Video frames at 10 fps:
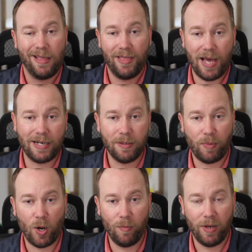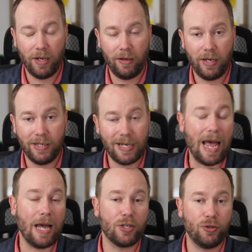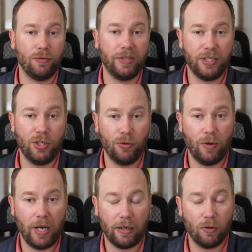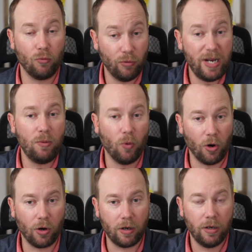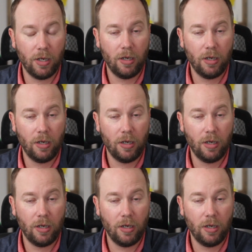that department is actually doing rework